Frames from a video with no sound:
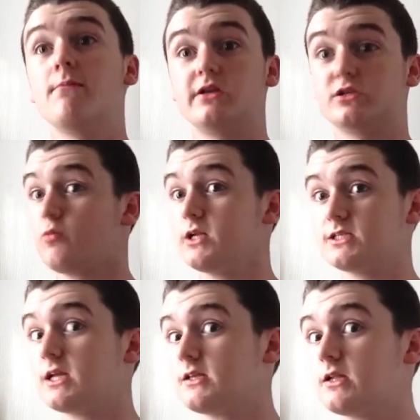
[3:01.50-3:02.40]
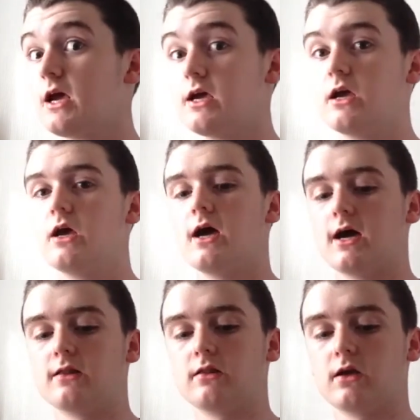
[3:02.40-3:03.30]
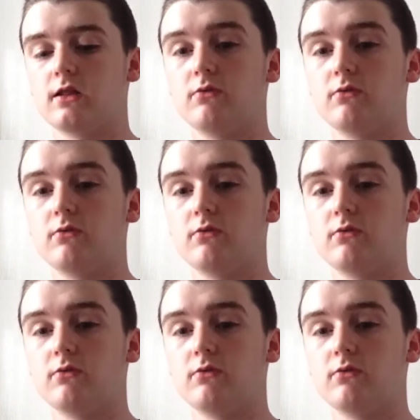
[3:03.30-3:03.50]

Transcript: but it's a Wednesday today, and they